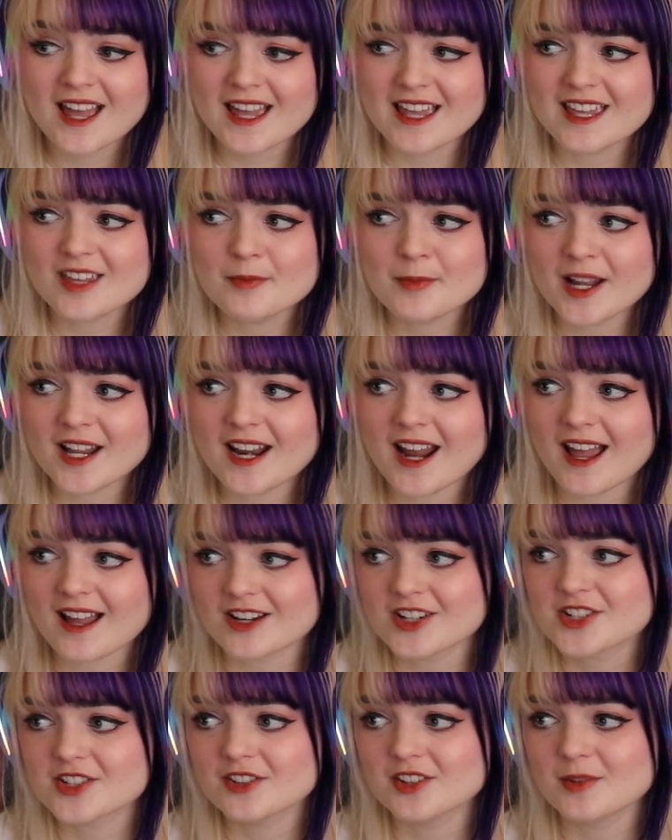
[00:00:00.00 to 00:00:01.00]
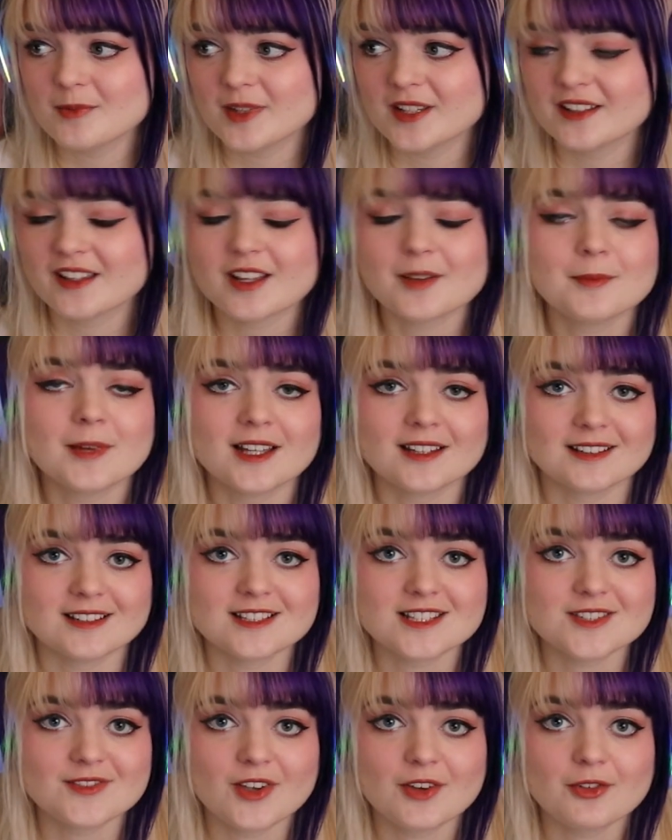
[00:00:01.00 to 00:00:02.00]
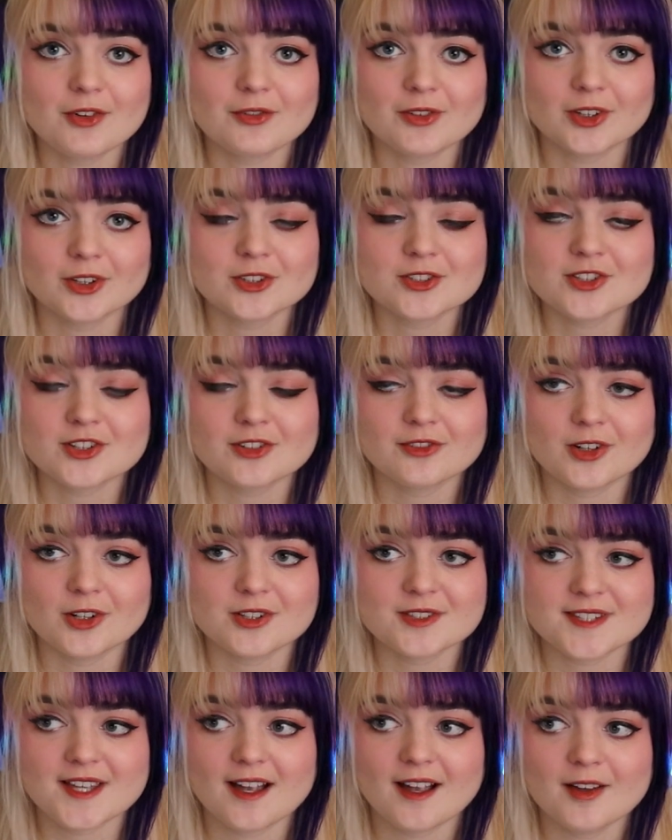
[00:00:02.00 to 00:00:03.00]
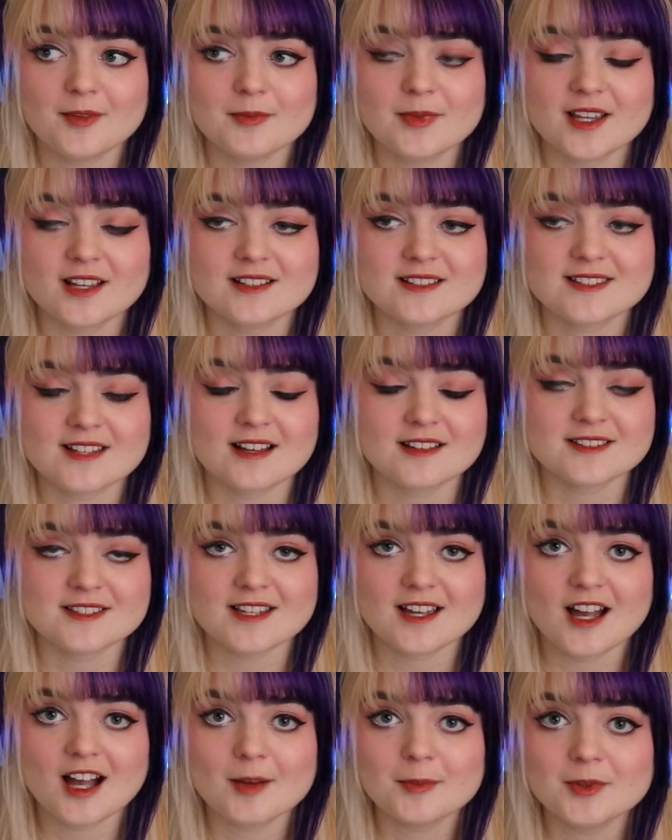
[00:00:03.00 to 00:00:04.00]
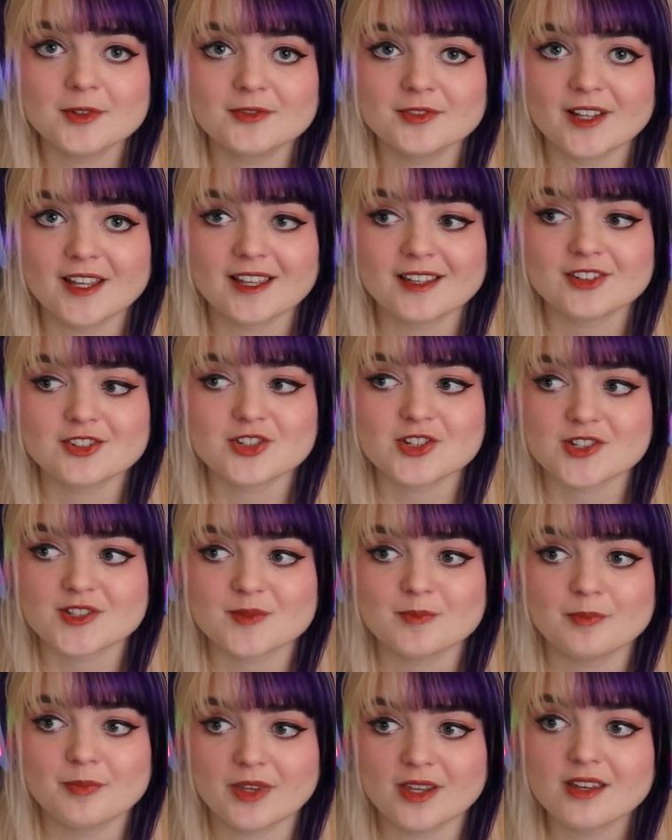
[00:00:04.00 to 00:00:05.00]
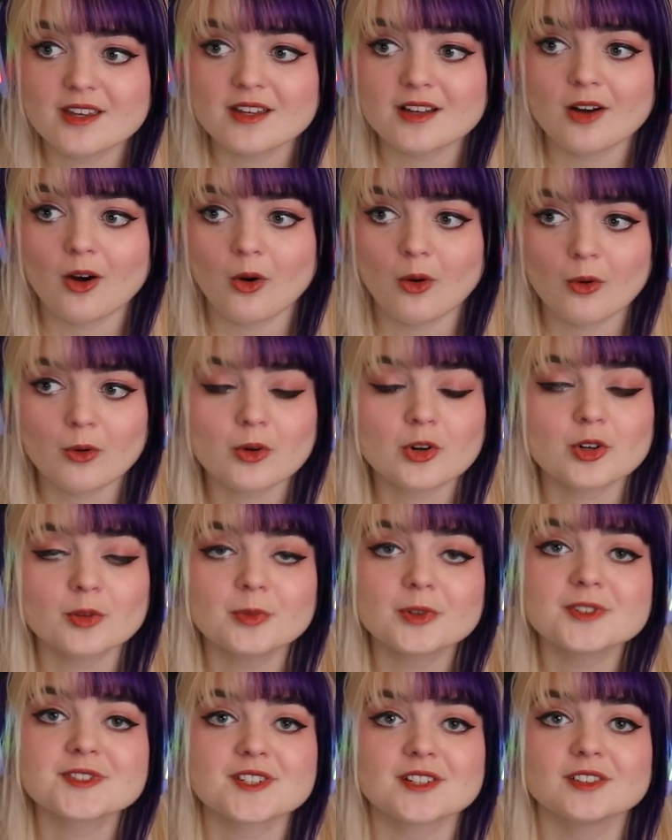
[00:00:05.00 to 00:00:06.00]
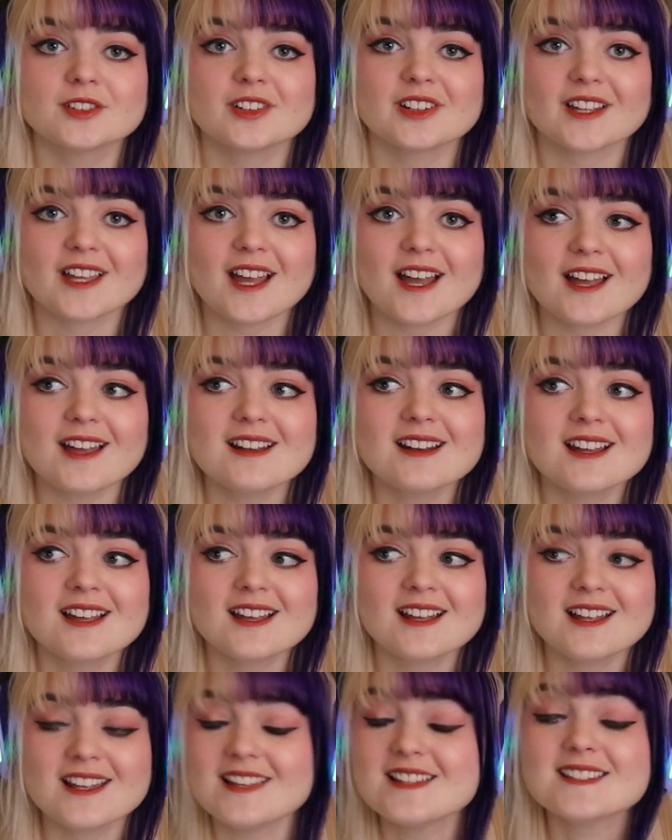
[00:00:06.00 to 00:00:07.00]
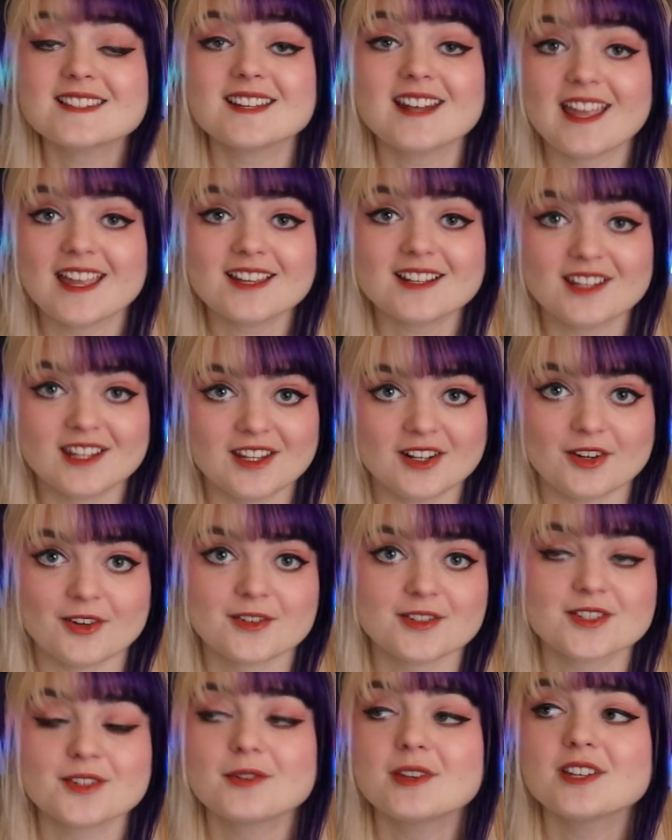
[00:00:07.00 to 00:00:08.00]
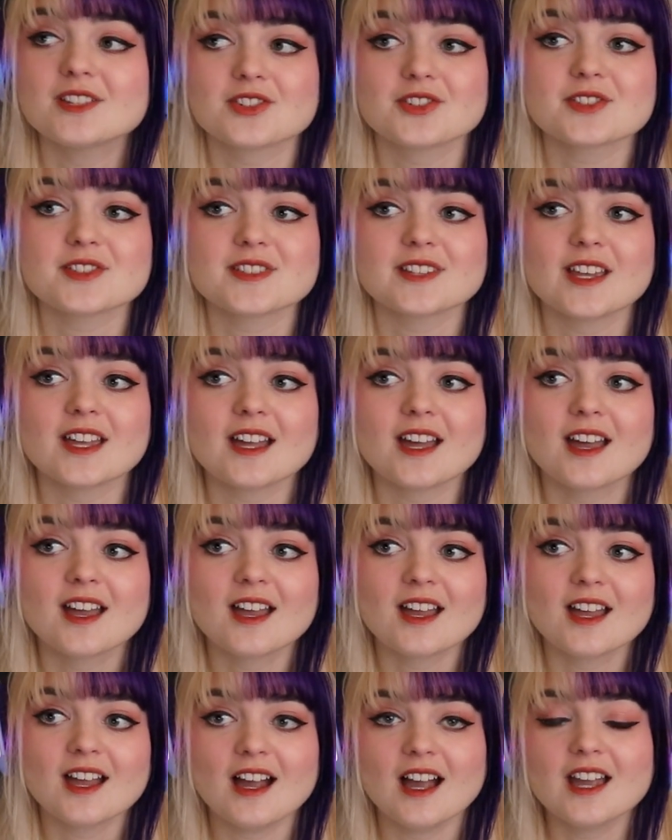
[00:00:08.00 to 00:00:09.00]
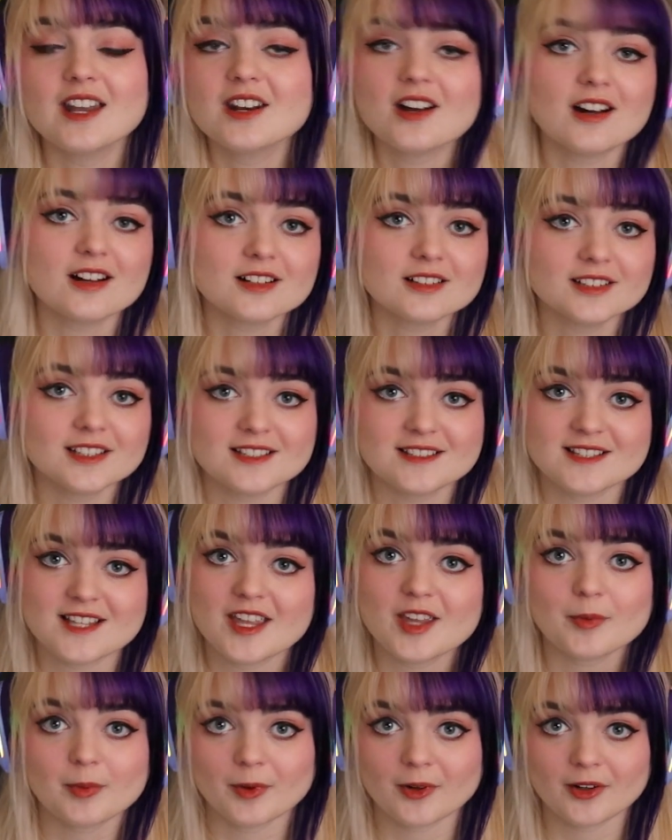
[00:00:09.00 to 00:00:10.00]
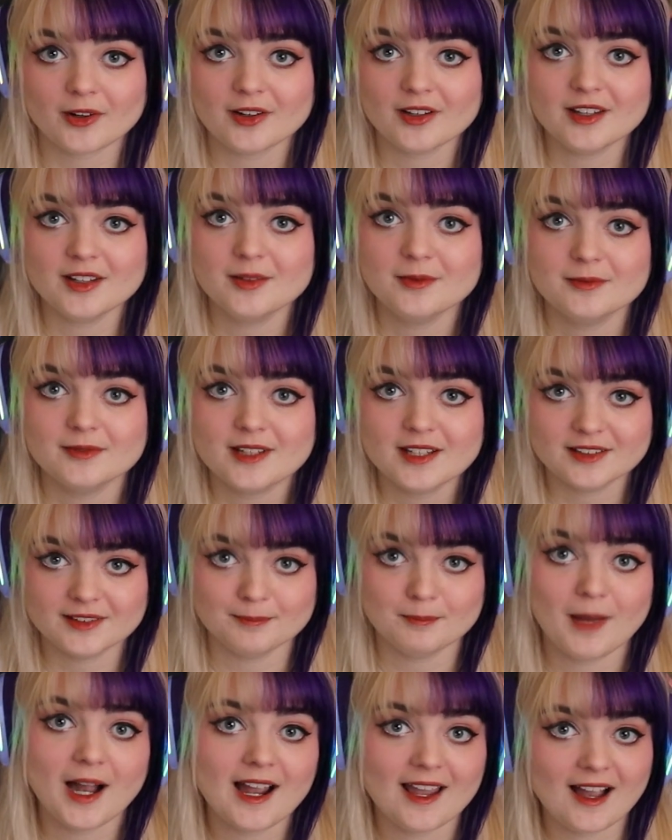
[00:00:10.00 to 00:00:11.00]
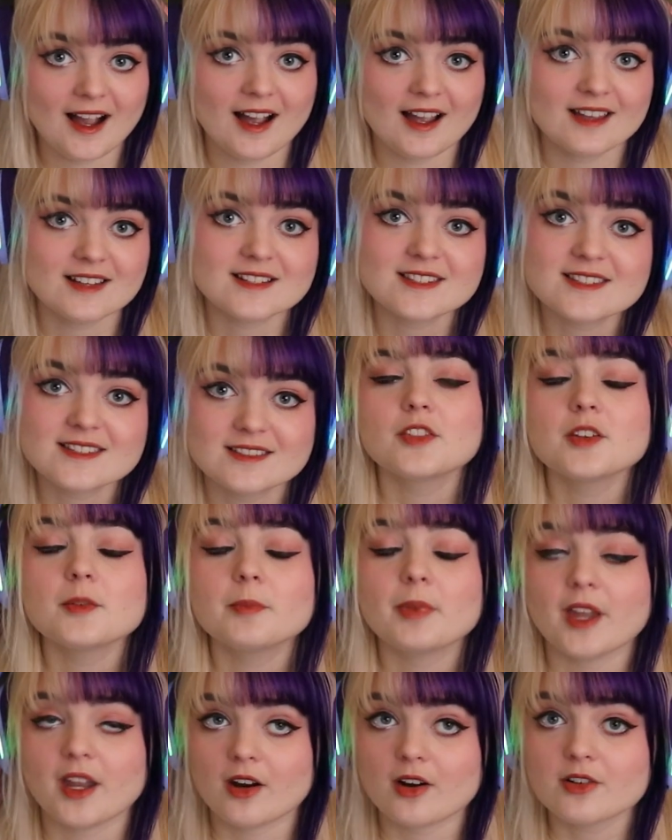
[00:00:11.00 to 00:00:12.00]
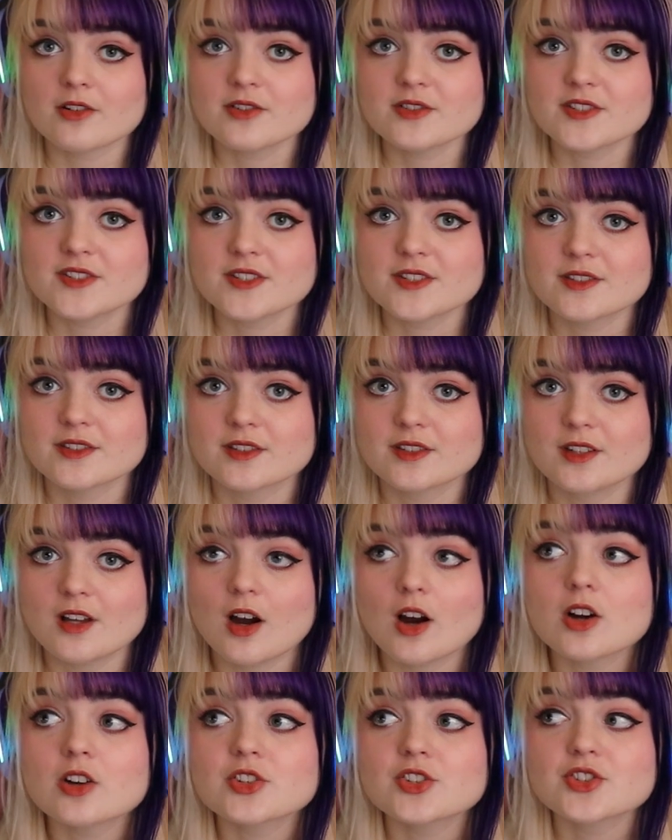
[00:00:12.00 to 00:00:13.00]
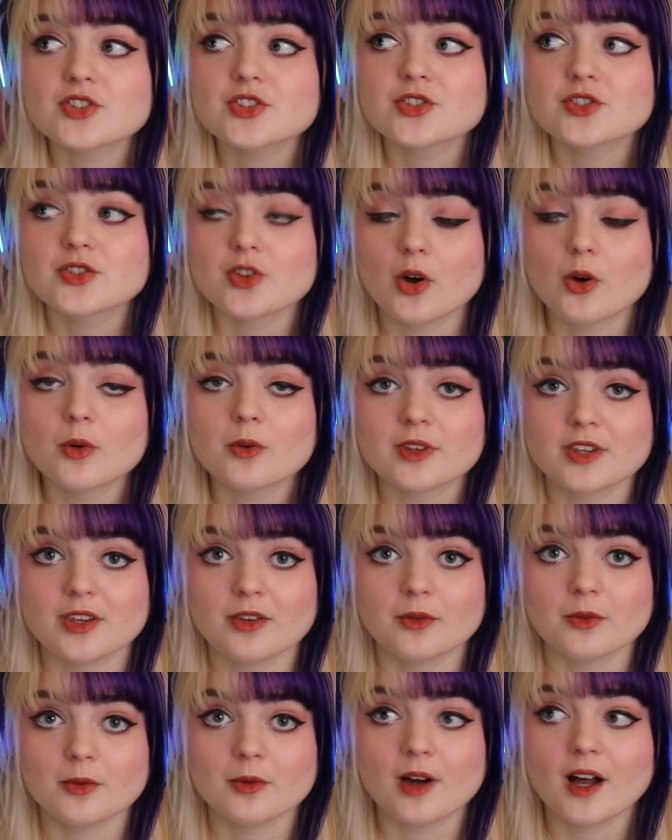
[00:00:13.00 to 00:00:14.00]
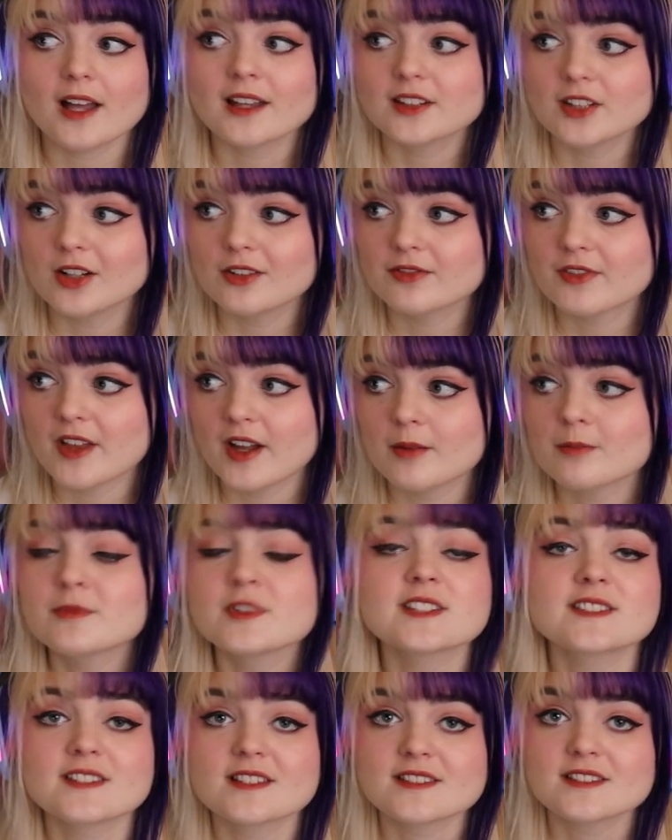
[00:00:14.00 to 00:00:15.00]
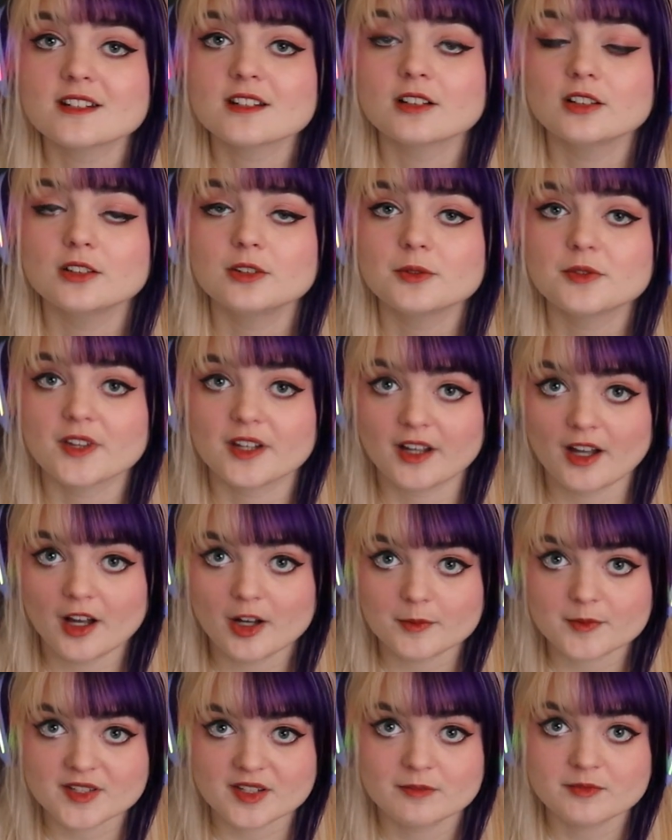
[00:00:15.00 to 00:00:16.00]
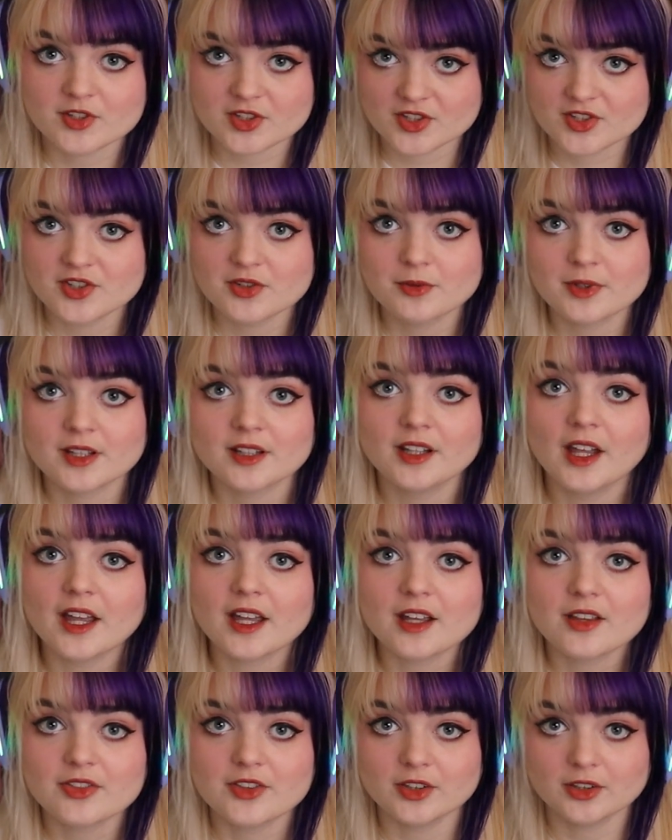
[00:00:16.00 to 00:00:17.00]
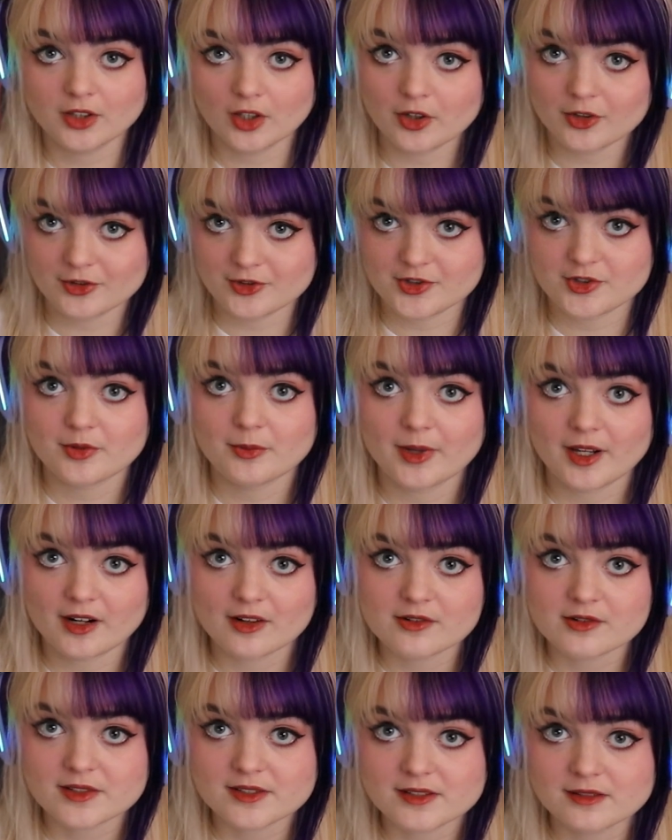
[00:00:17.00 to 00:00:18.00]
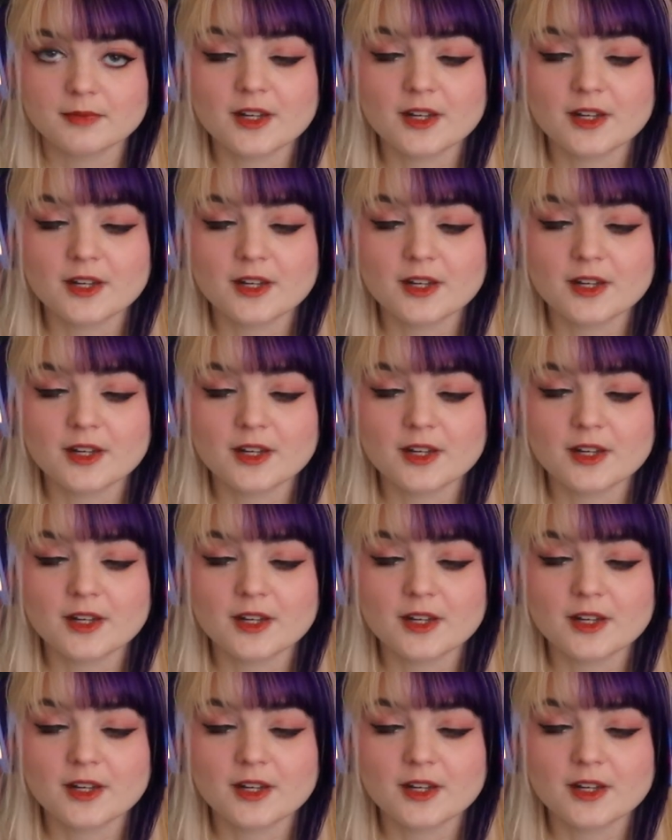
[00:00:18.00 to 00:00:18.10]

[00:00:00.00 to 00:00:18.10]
He might actually be like my least favorite villager of all time because on top of like just being horrible to look at, he's an anteater. So he's just like an ugly taper in my eyes. The bears are so cute. I love them. This doesn't include the cubs. I'm just doing like the larger bears.